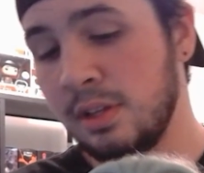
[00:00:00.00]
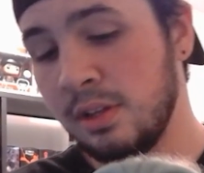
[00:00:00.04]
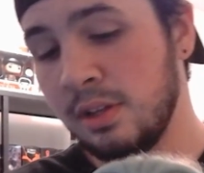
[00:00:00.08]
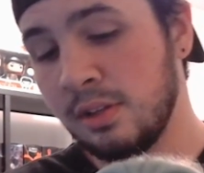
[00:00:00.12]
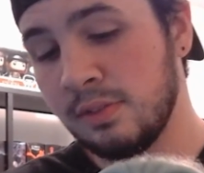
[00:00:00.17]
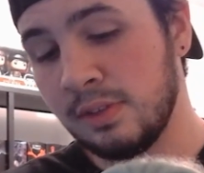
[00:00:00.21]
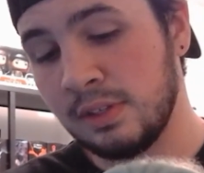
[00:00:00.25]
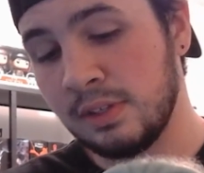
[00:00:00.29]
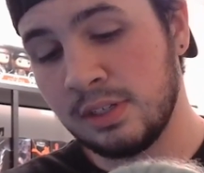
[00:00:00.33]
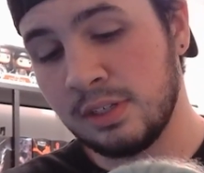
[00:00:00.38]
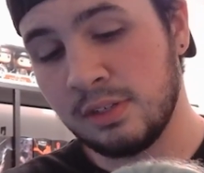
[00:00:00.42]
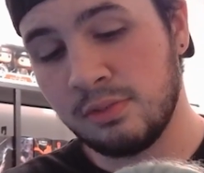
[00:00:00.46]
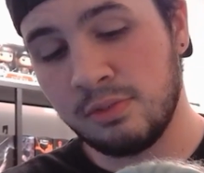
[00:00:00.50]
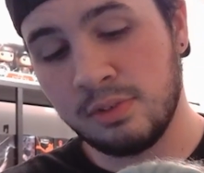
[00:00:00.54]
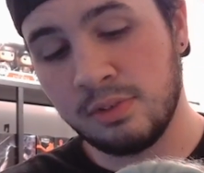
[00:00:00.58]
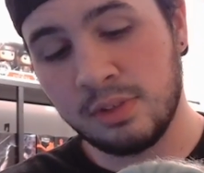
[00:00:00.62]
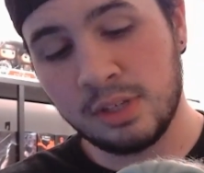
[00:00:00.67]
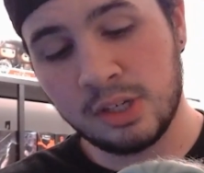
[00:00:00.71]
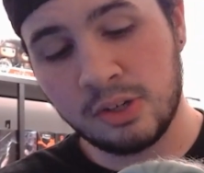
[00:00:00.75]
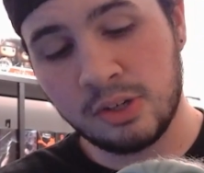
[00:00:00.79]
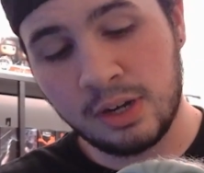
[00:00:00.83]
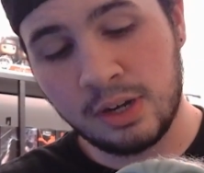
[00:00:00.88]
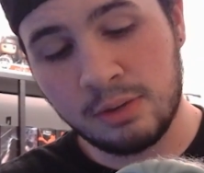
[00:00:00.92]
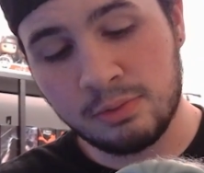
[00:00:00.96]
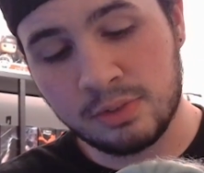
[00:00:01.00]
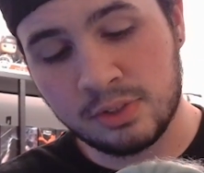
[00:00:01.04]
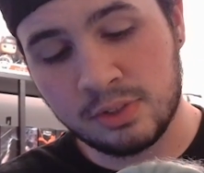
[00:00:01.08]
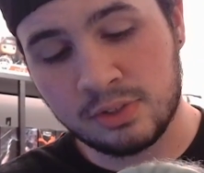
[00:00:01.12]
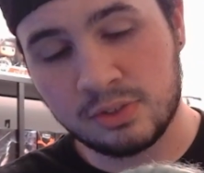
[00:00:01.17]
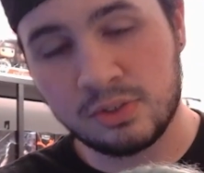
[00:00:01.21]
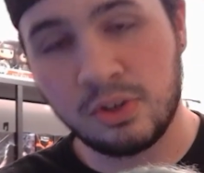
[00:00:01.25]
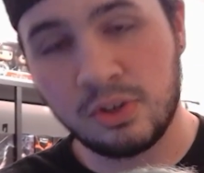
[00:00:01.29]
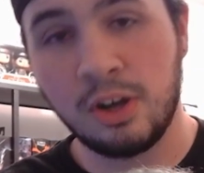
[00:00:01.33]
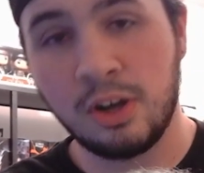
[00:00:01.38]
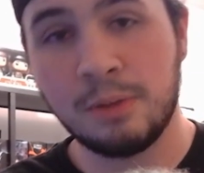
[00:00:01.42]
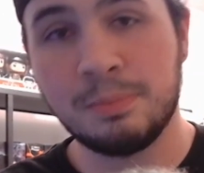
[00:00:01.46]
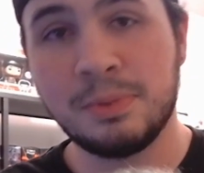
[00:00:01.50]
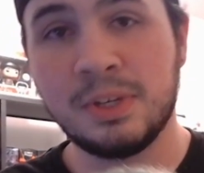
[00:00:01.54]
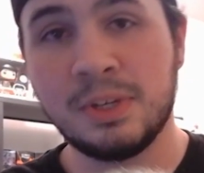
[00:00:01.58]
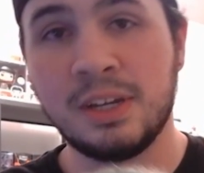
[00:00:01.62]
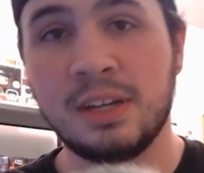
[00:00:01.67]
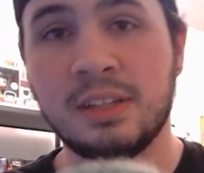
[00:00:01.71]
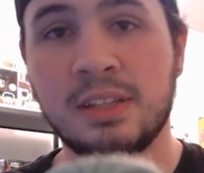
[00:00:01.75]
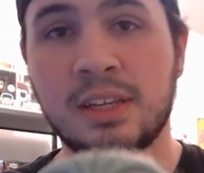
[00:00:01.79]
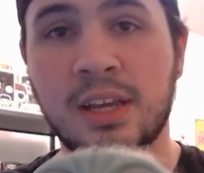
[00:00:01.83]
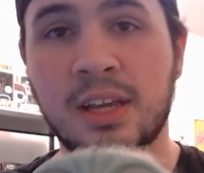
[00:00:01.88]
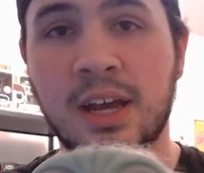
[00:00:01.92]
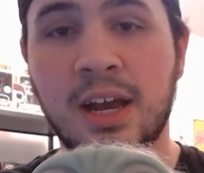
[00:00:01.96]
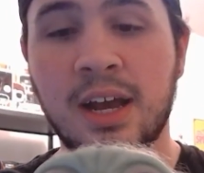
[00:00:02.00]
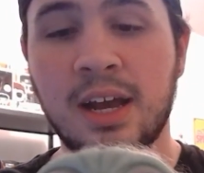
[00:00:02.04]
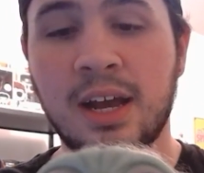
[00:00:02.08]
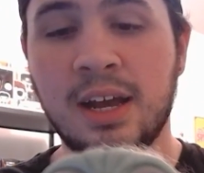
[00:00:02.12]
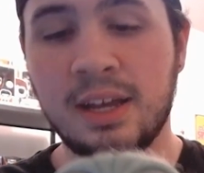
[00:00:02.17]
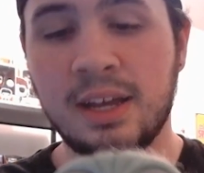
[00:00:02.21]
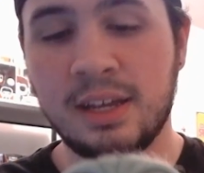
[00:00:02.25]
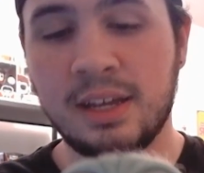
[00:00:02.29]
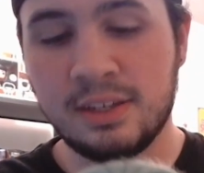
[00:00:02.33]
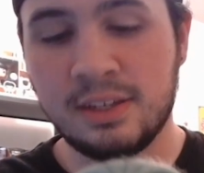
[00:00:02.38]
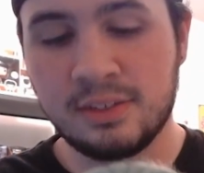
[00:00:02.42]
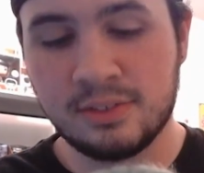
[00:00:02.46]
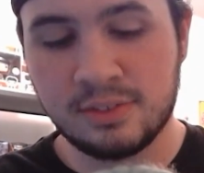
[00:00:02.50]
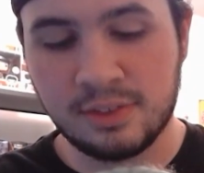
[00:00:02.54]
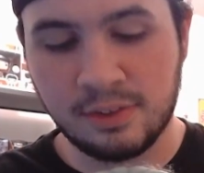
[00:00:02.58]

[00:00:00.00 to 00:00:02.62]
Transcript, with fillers: They did really great with the sculpting on the eyes,